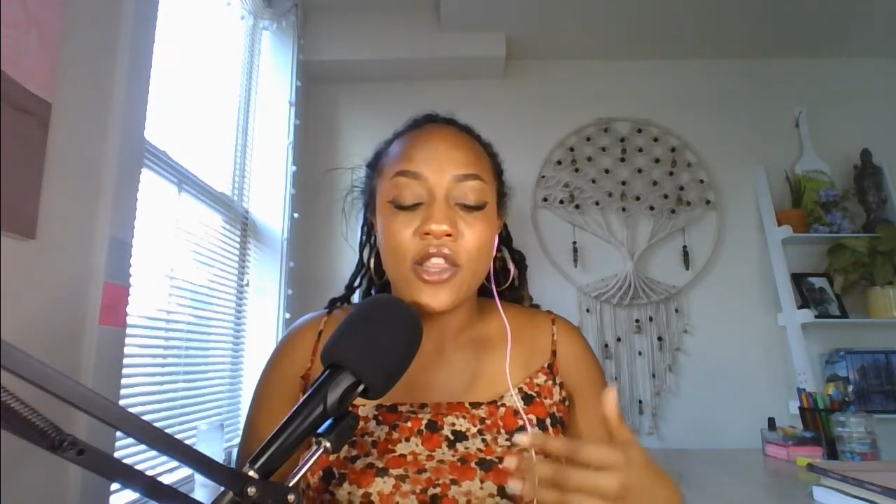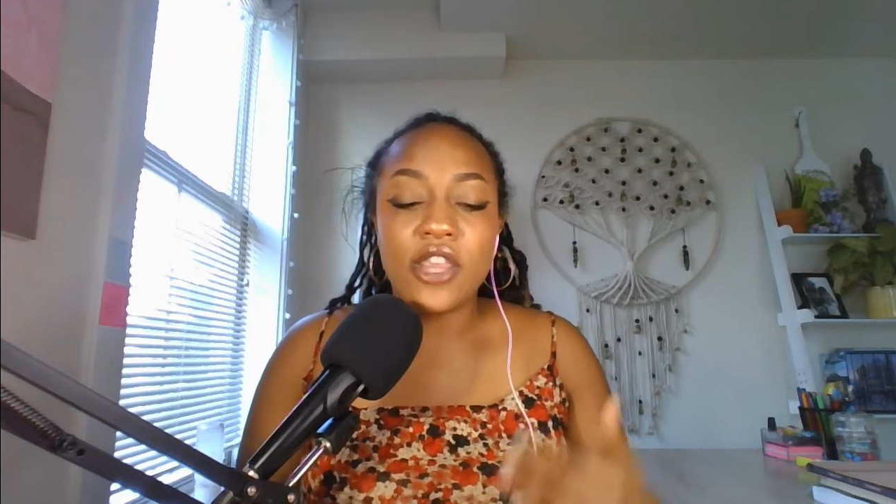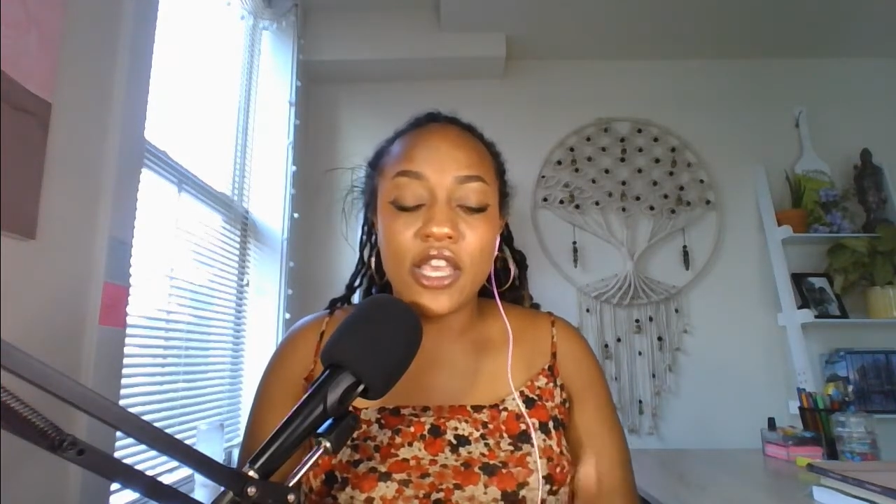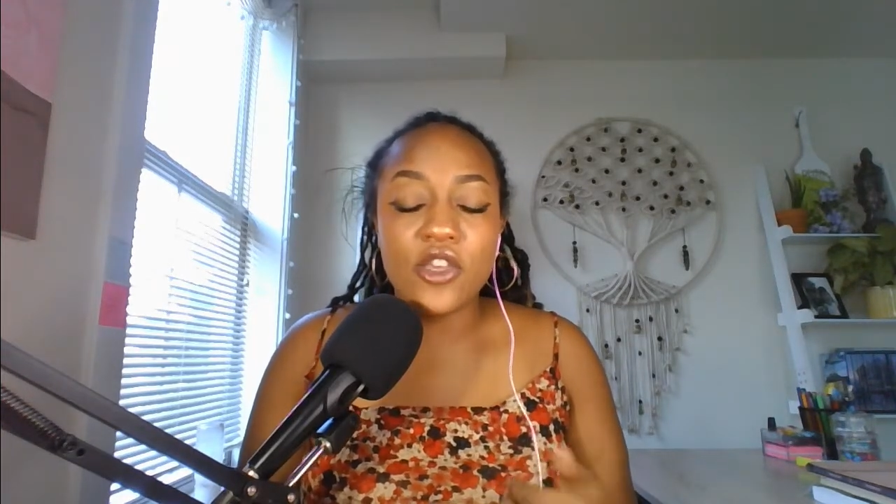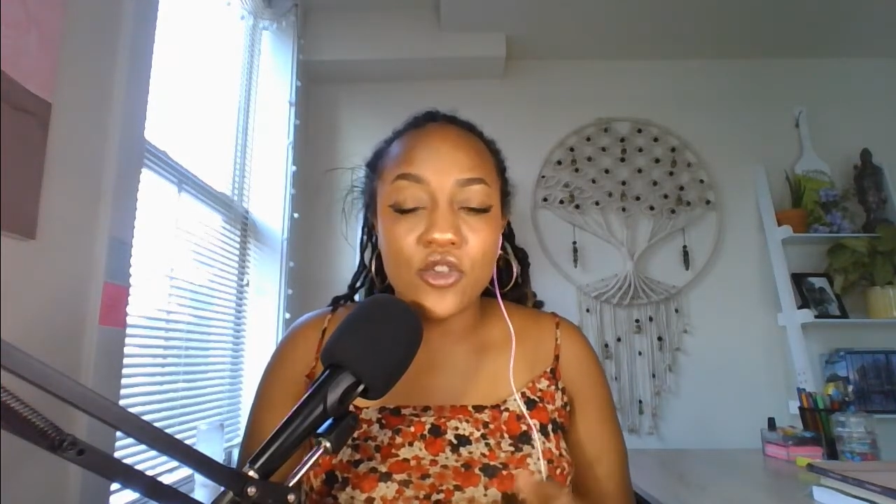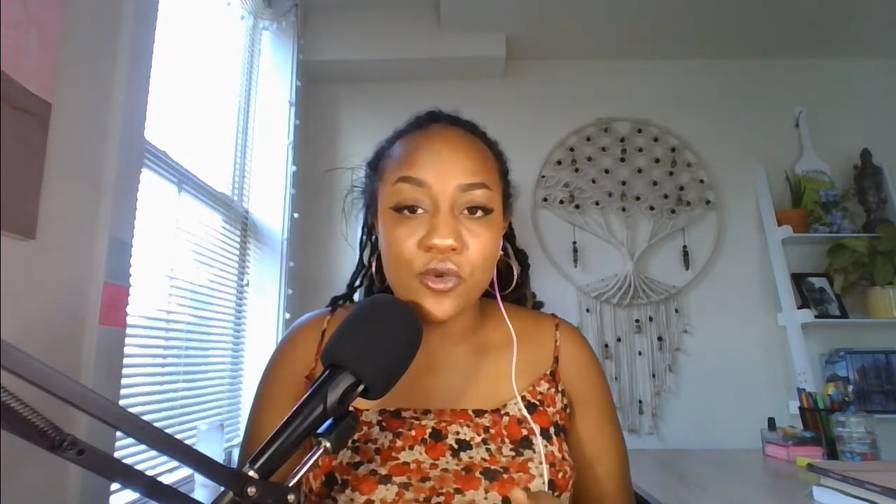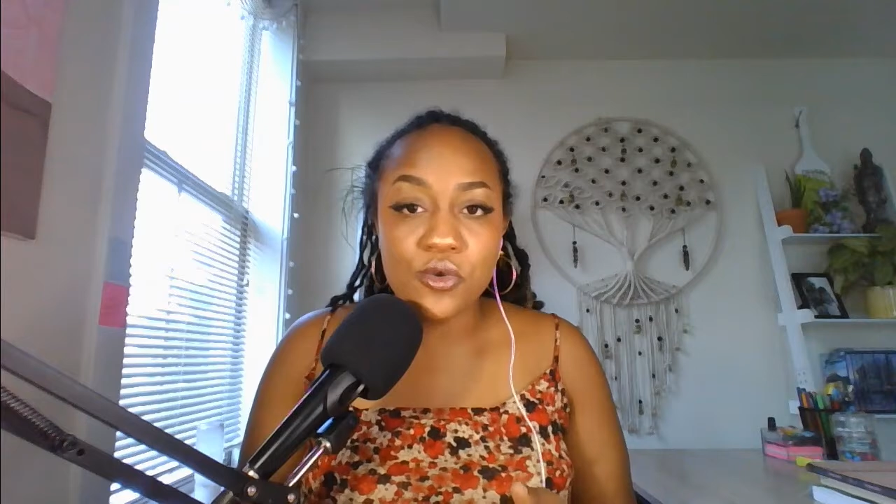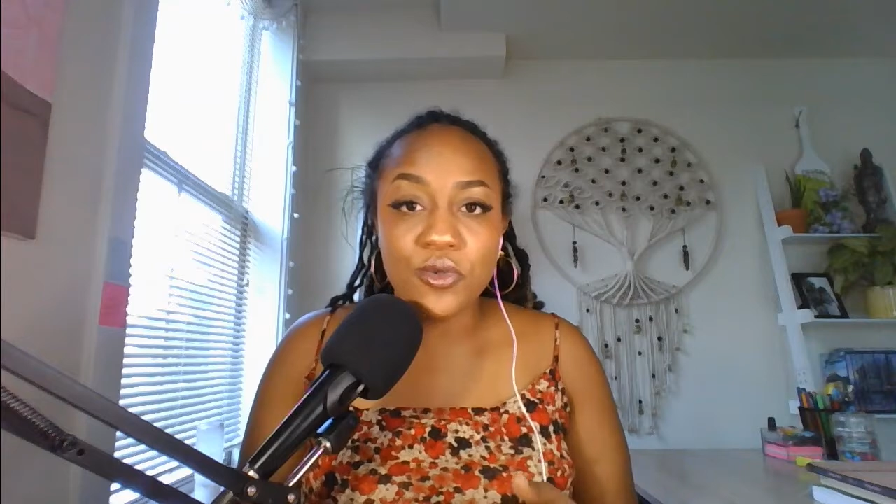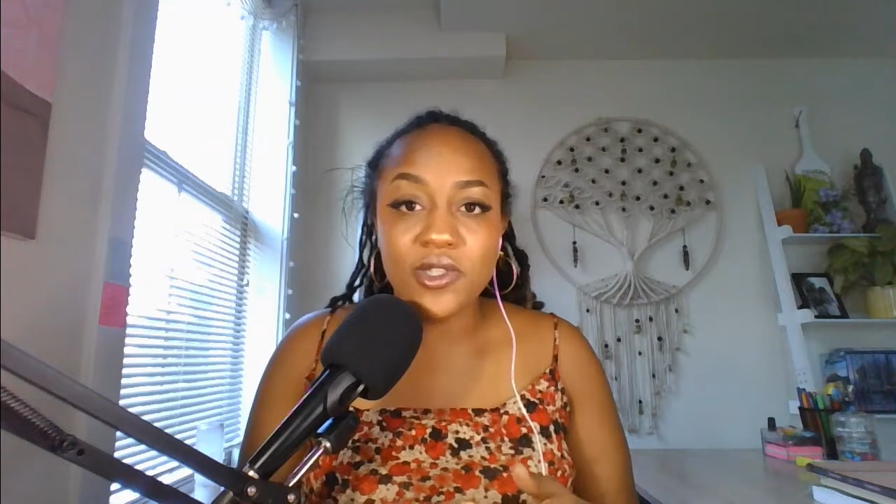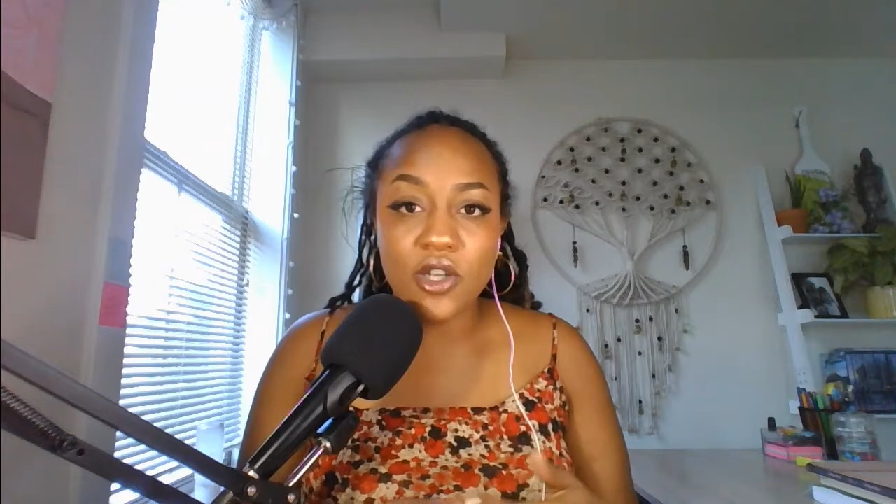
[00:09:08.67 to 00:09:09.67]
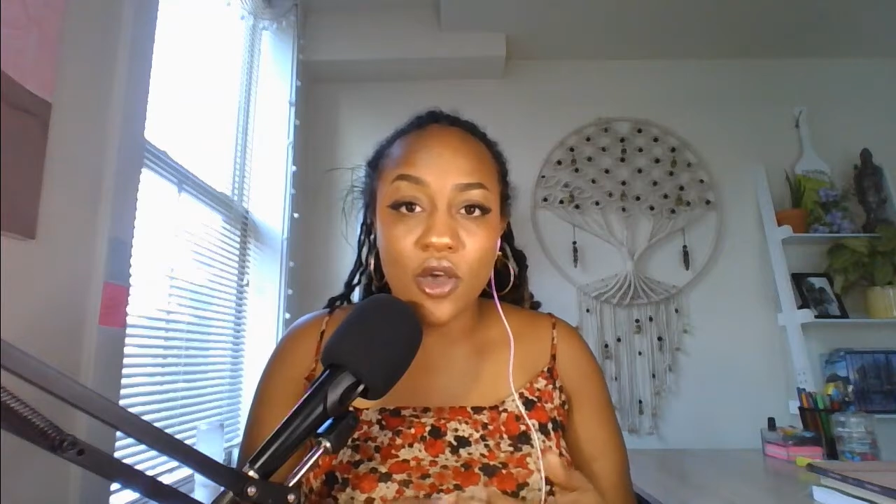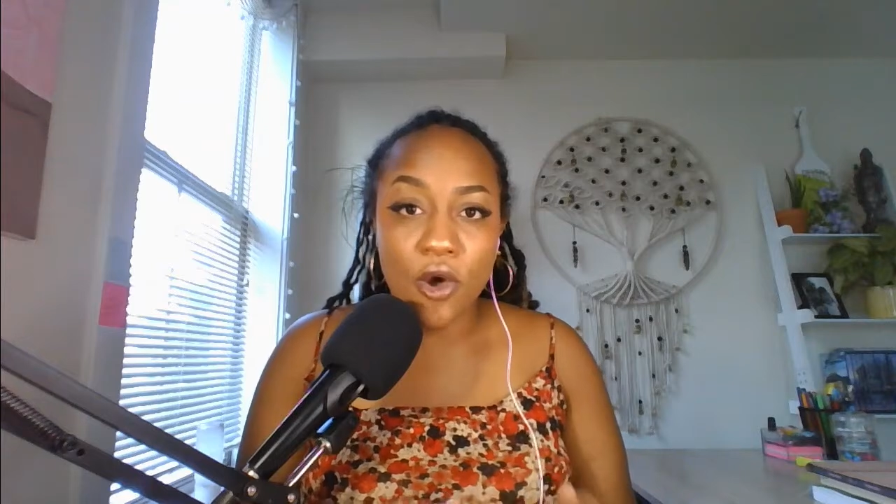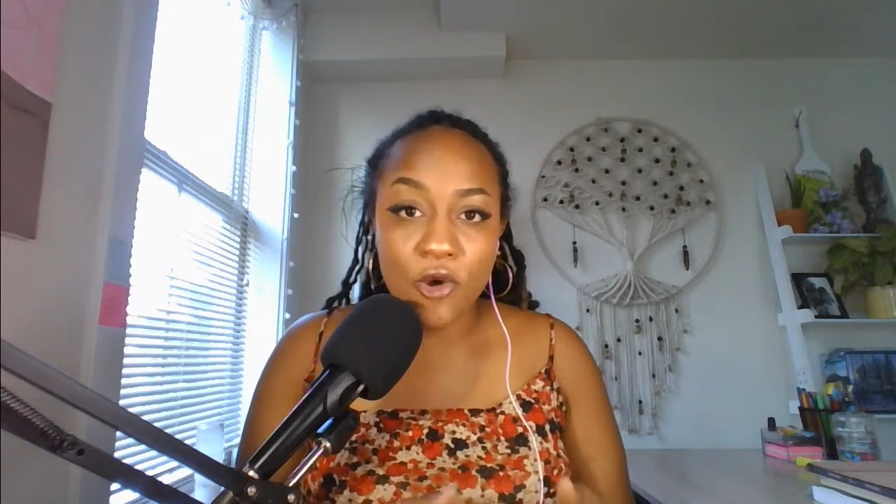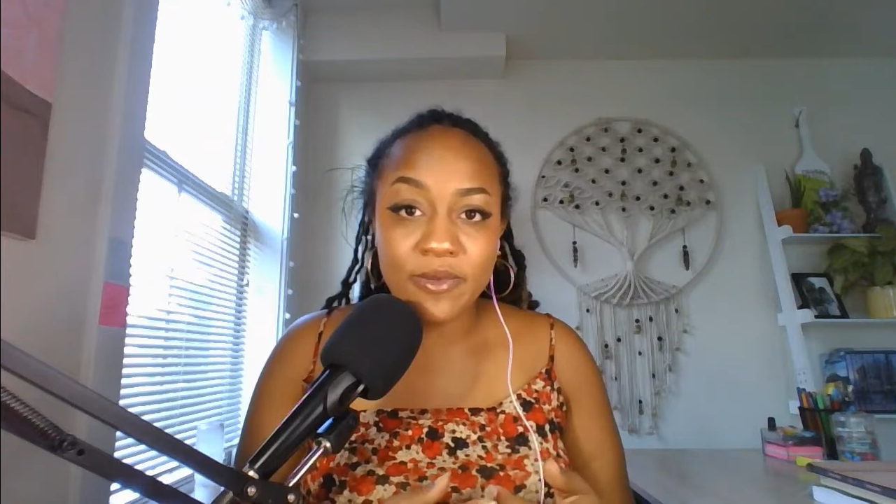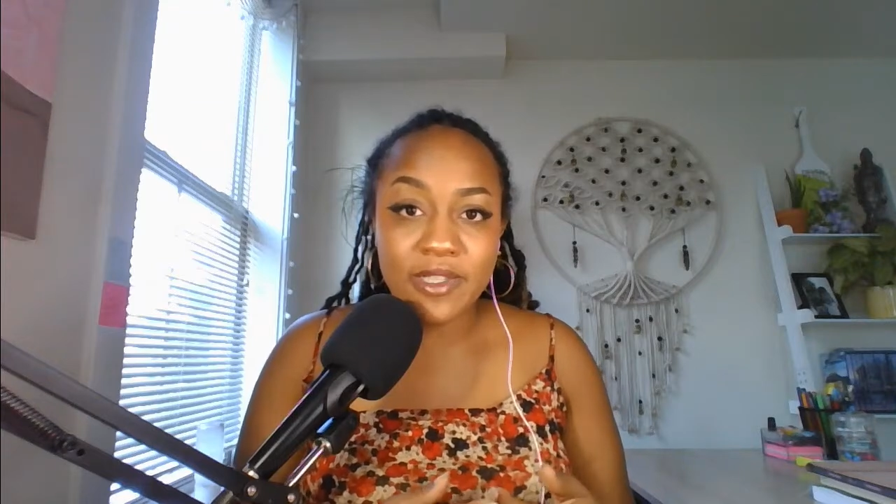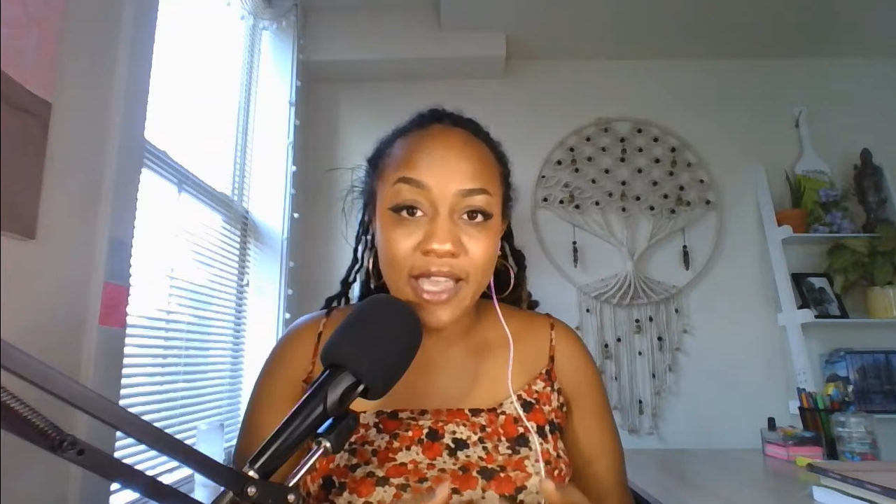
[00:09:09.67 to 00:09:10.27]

they used Hope's